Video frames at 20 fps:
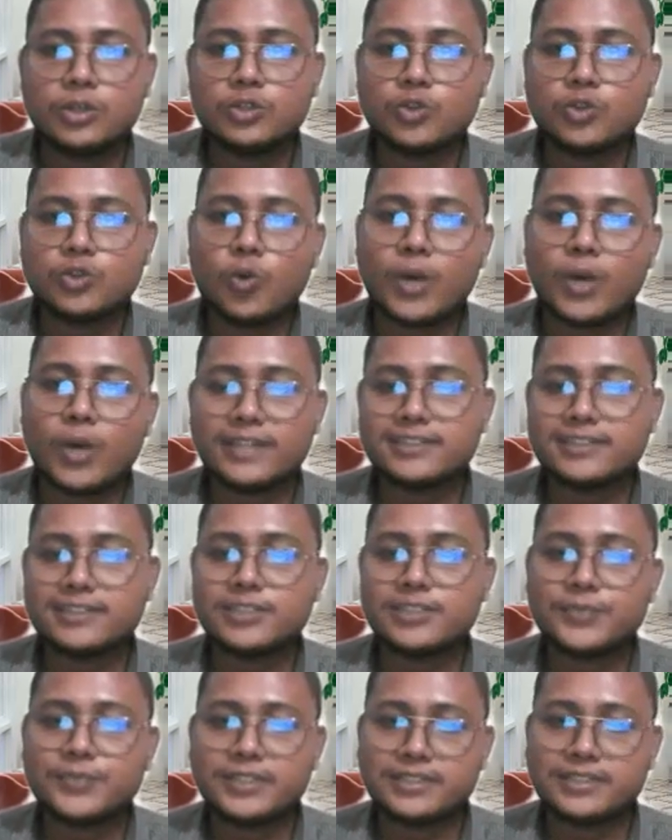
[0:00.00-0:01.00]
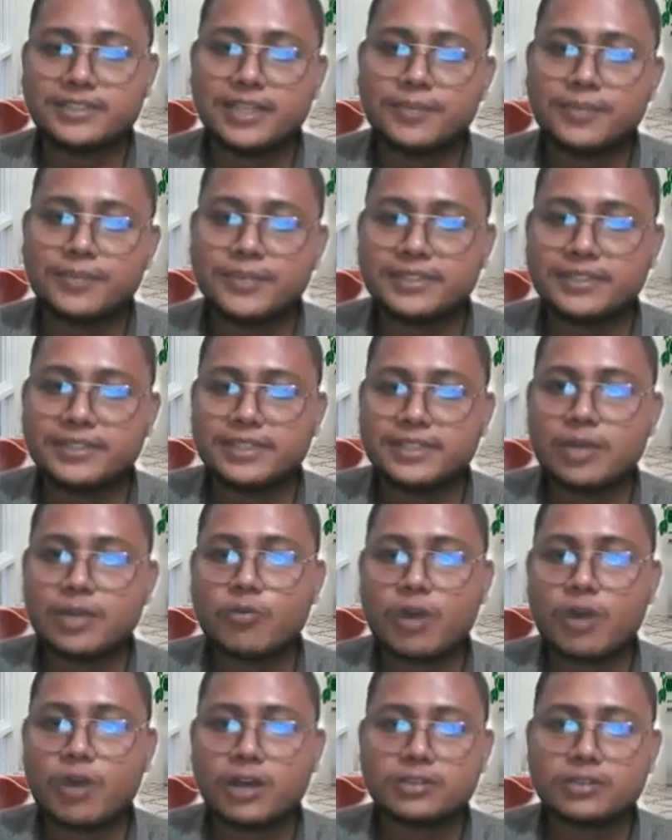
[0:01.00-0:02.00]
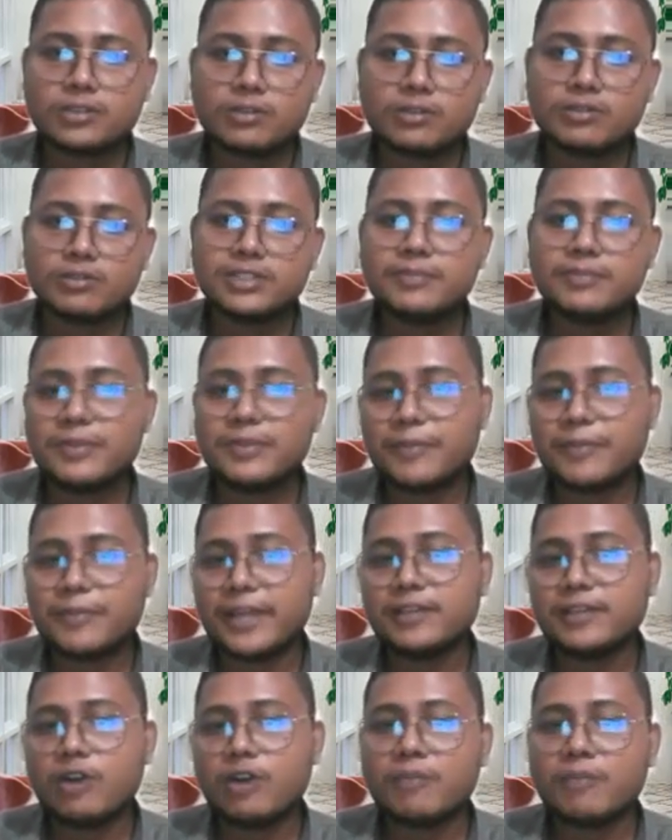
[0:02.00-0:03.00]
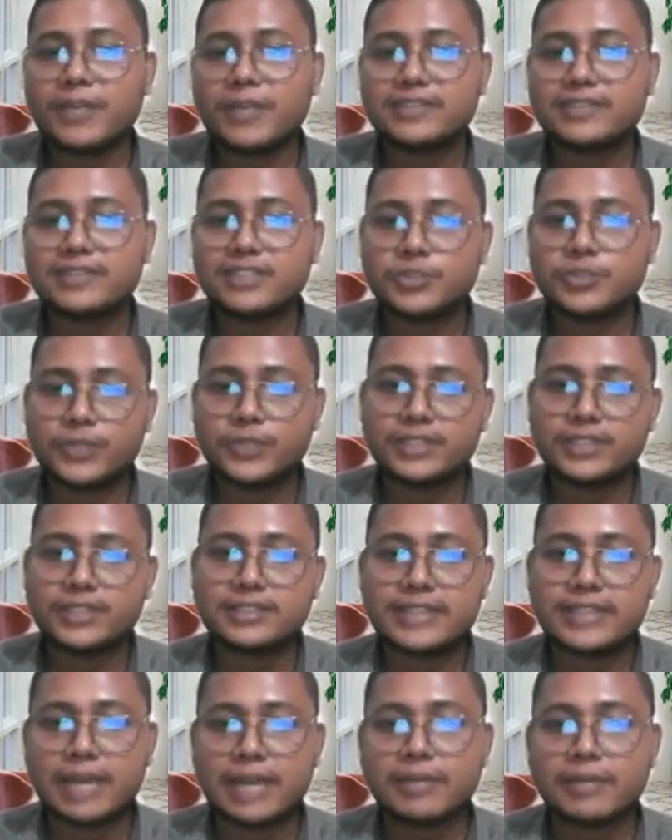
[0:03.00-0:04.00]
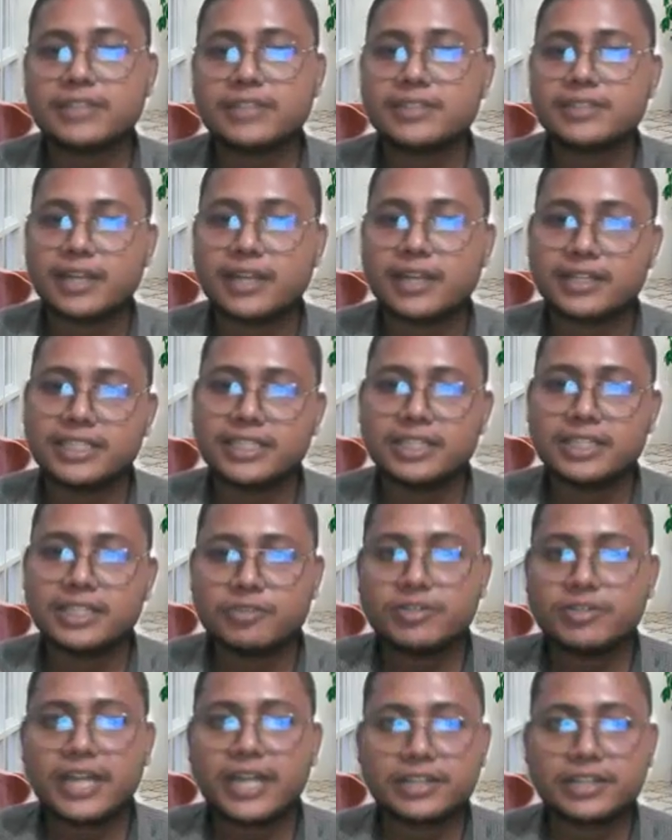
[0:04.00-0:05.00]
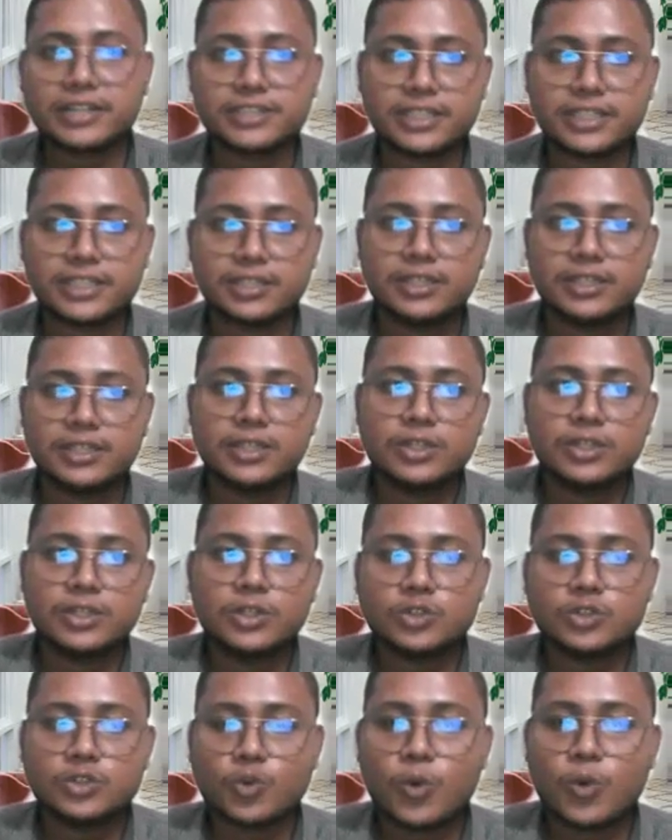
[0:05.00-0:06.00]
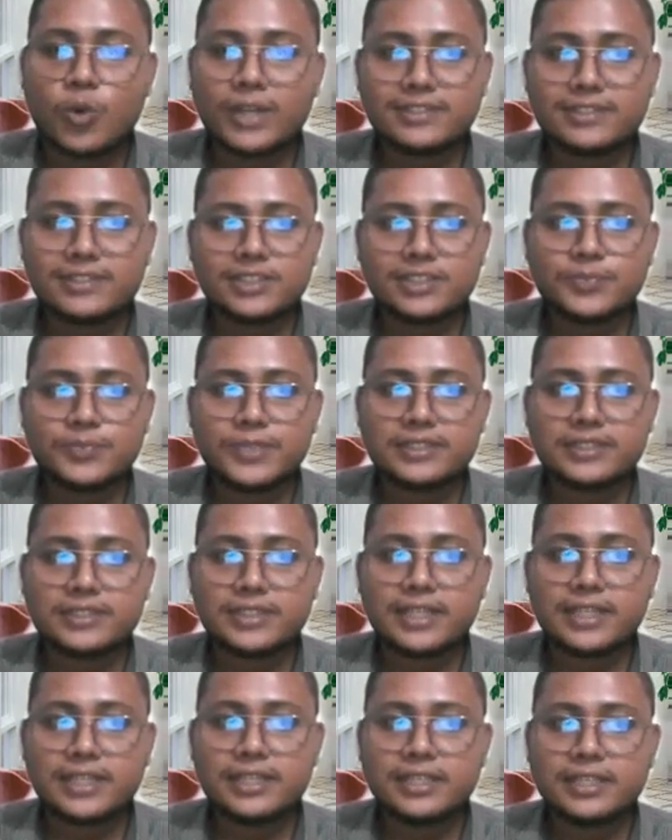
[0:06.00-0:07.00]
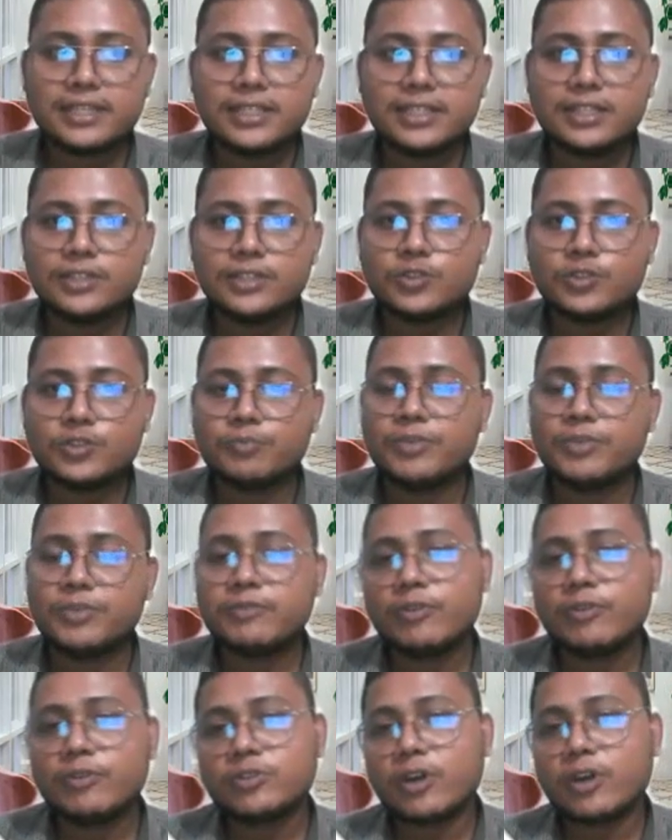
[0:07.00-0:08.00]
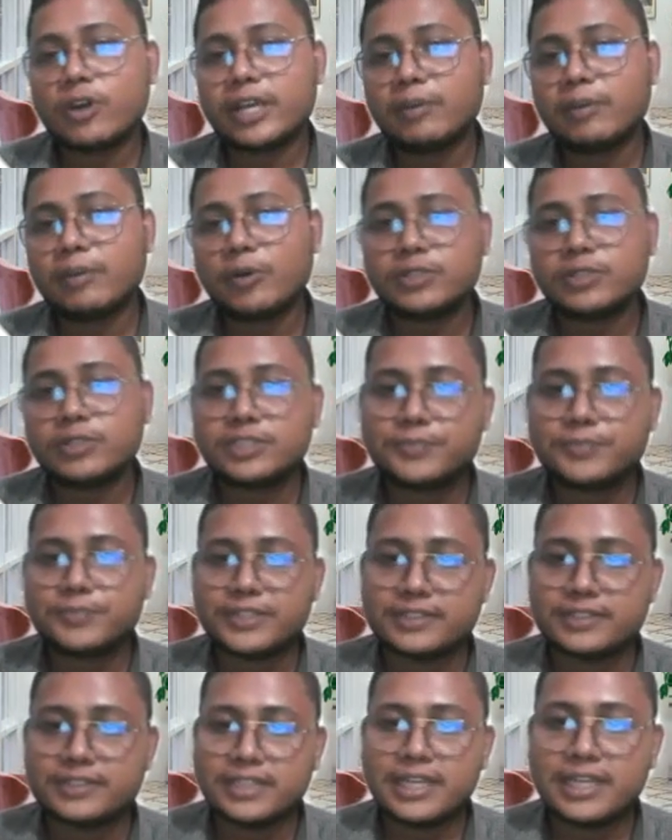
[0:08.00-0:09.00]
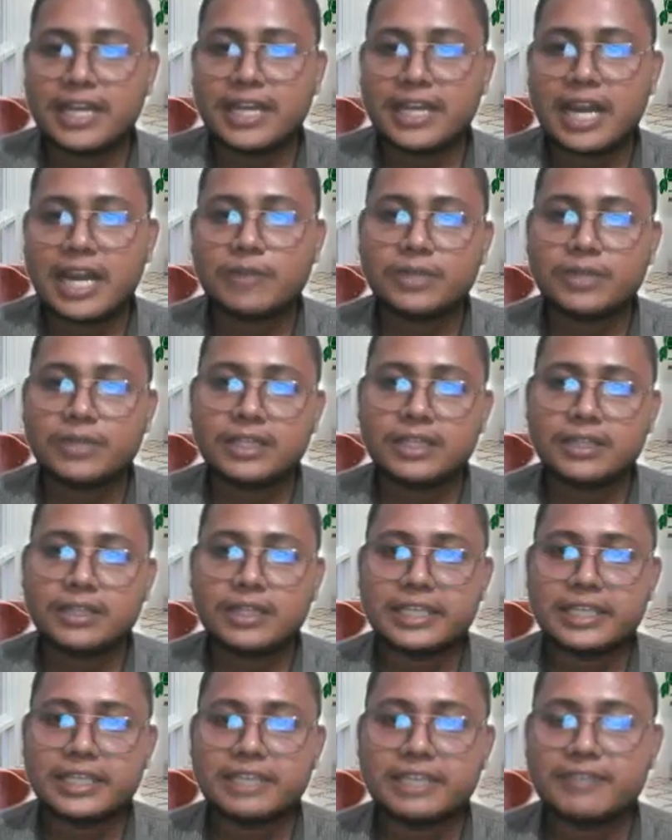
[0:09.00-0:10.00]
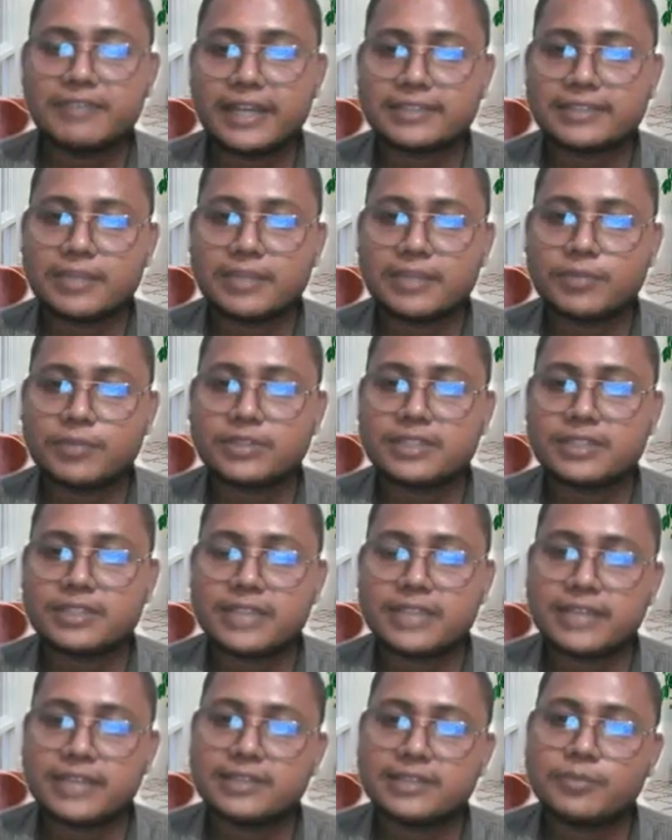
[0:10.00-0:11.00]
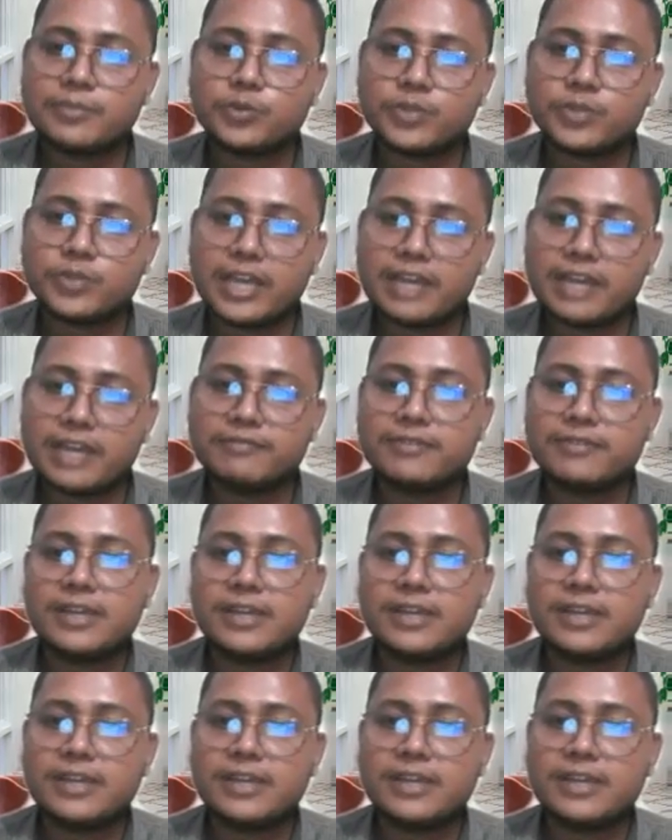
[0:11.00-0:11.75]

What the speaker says: So what is this PCA? PCA works on simplifying complexity with dimensionality reduction. So what is this PCA? So before talking about this PCA, I will give an example. Just like suppose we have